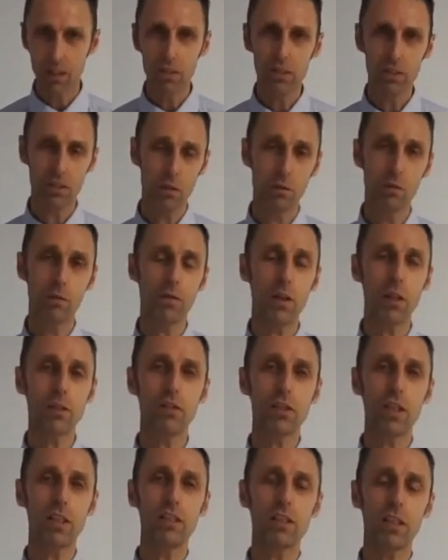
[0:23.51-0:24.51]
So
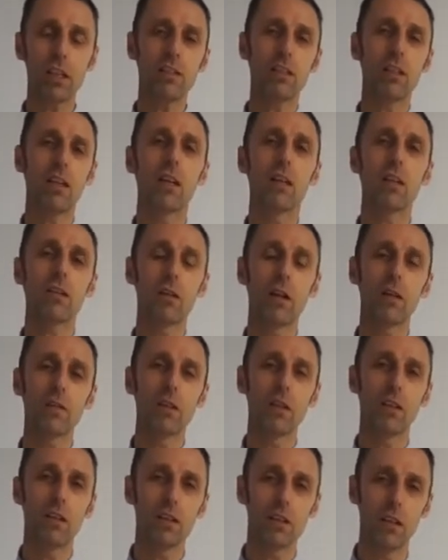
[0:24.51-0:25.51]
first GCSE Art, Craft
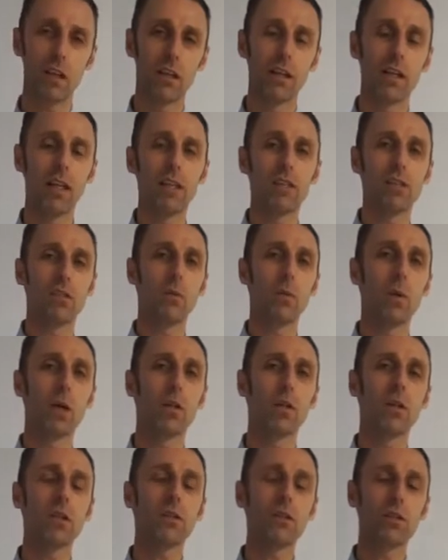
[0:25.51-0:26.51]
and Design is the
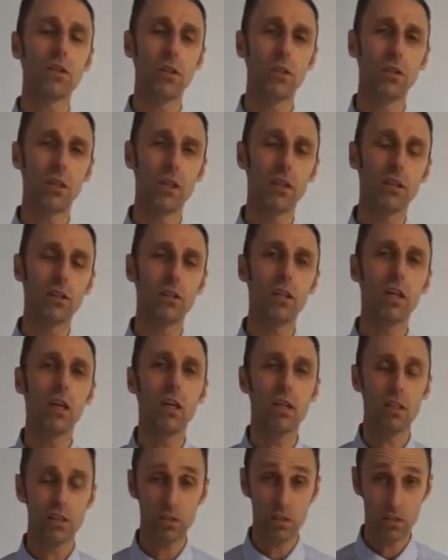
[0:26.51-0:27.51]
one that students
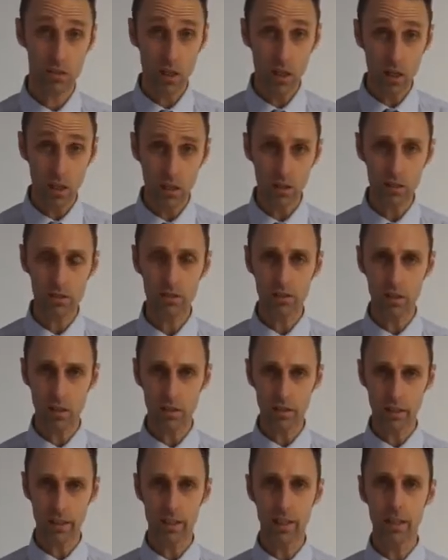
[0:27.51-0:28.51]
start
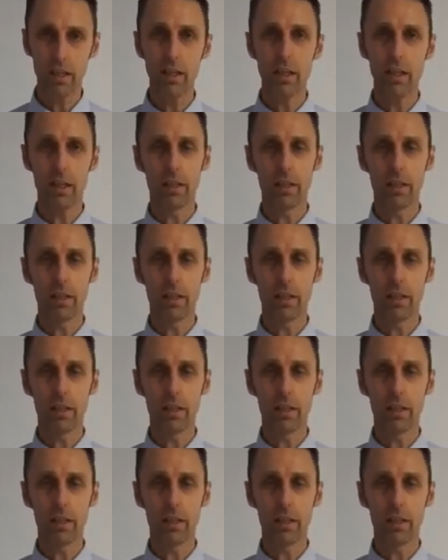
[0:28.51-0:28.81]
studying